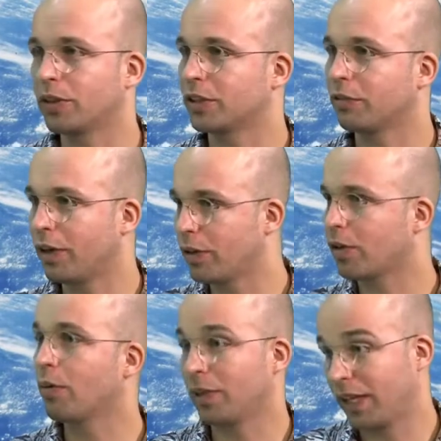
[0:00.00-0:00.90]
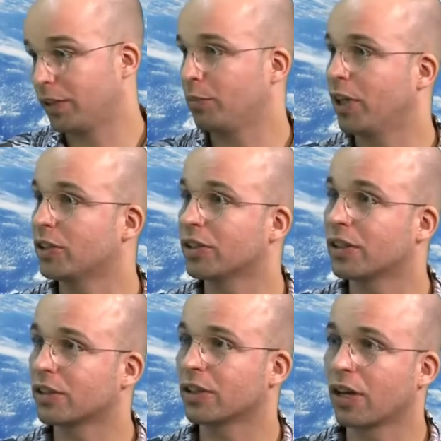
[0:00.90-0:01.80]
it's a very, like you mentioned,
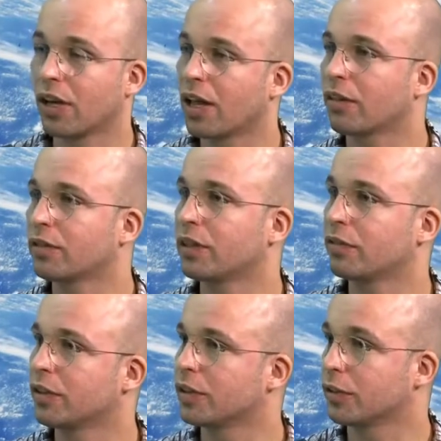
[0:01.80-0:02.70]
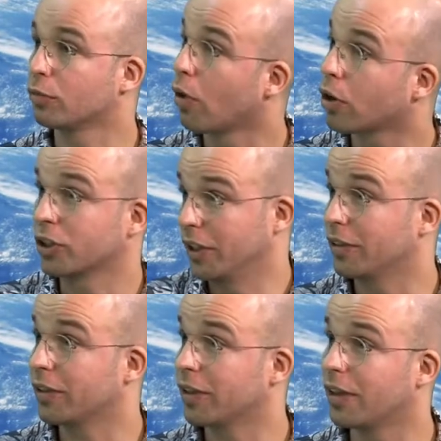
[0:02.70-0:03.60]
there's a lot of different rocks
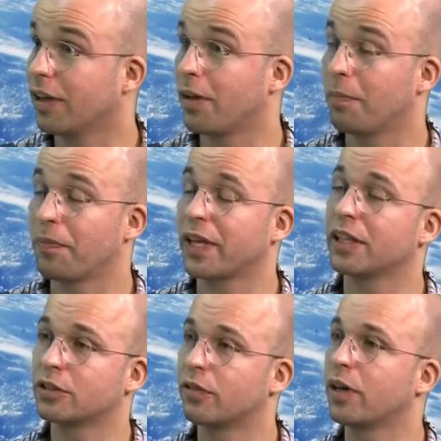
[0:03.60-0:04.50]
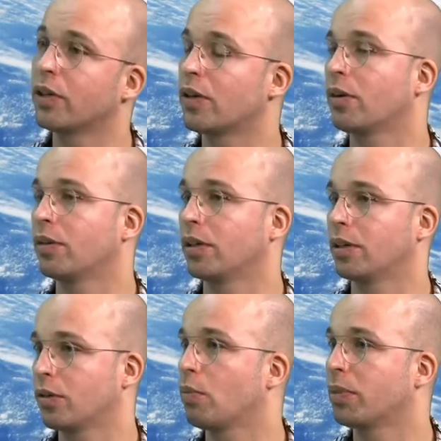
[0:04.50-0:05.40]
here, and it's very
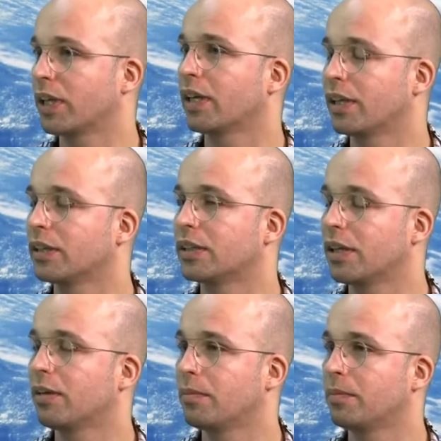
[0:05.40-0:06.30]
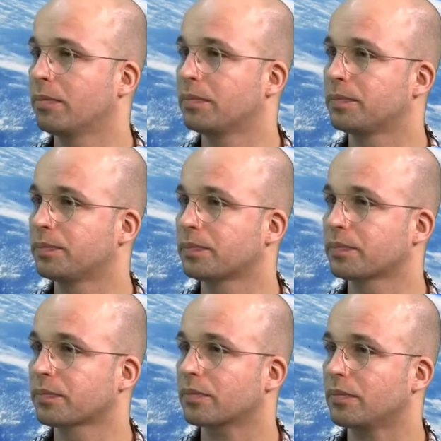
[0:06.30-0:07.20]
complicated. And you're doing this from this